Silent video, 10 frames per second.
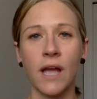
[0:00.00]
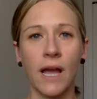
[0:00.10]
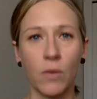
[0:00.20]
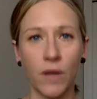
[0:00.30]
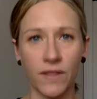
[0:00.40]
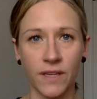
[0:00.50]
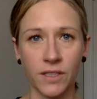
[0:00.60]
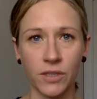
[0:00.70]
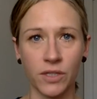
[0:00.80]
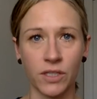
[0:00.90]
and what things
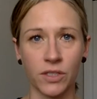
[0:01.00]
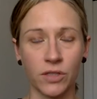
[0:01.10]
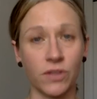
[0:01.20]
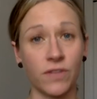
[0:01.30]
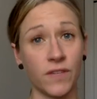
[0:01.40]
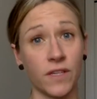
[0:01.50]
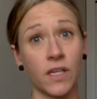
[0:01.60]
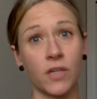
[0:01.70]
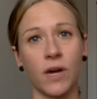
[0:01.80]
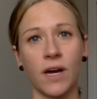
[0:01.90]
you can do to feel
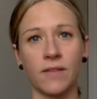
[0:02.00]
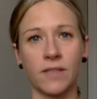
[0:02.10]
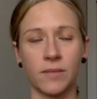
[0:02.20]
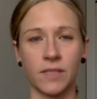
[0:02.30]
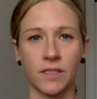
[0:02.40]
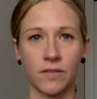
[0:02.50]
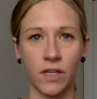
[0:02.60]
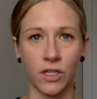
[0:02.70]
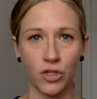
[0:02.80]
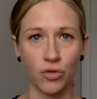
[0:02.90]
like you have some sense of
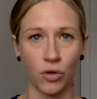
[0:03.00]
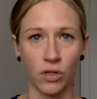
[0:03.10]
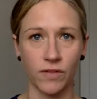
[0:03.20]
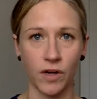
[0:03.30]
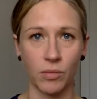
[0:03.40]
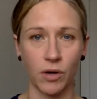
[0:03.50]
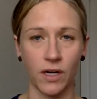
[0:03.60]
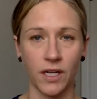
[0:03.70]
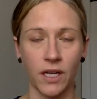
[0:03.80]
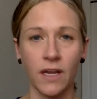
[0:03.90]
control of your
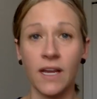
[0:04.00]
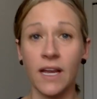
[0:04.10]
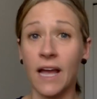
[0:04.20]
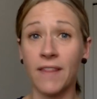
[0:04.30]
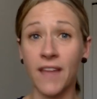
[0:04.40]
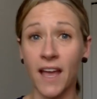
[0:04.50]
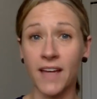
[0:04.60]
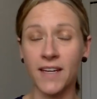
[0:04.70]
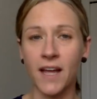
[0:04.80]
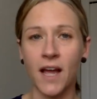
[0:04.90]
body. And
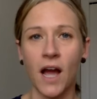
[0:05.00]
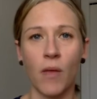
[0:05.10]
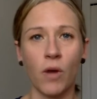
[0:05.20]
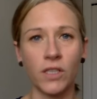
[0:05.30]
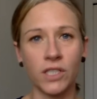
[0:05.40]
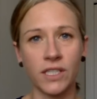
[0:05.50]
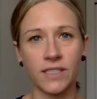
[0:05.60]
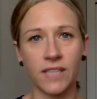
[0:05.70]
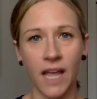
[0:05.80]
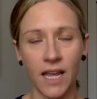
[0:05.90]
then I want you
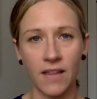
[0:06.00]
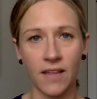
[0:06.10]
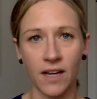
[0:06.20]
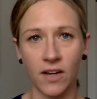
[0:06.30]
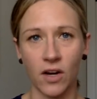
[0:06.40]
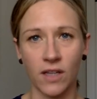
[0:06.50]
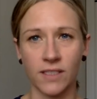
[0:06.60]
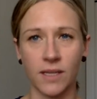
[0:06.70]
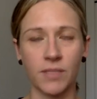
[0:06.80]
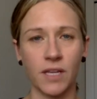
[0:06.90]
to take that
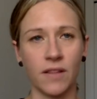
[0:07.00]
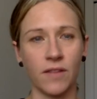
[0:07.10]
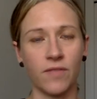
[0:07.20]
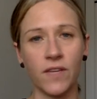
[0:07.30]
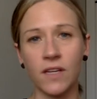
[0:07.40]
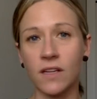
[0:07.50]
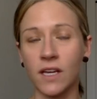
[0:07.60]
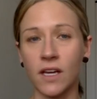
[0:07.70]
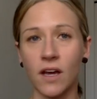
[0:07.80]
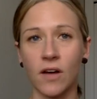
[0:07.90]
concept and the
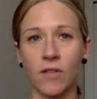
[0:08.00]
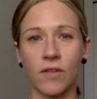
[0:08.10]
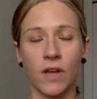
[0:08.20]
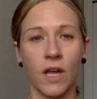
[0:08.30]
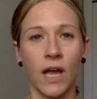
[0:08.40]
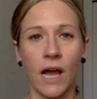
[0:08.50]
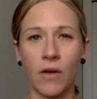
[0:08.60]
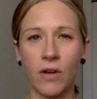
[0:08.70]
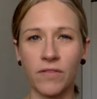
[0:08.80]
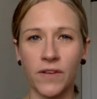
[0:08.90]
feeling of how
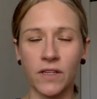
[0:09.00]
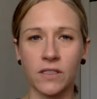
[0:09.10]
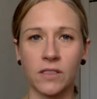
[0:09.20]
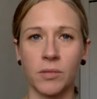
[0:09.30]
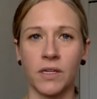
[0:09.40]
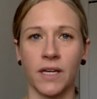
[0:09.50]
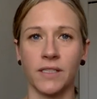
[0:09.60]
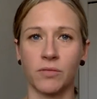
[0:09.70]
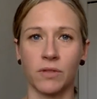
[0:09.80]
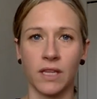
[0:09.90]
it feels to be
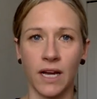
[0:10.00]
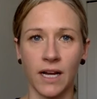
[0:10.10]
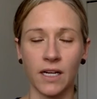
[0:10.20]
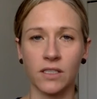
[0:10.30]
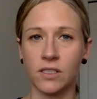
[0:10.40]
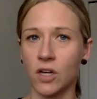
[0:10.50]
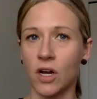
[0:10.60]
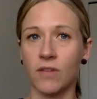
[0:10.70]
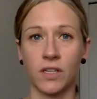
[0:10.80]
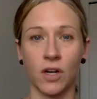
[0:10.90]
nice, relaxed,
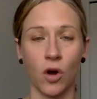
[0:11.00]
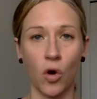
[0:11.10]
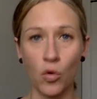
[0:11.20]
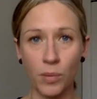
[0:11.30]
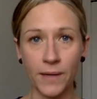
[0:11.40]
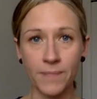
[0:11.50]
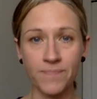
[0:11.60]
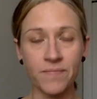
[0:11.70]
soft, and open,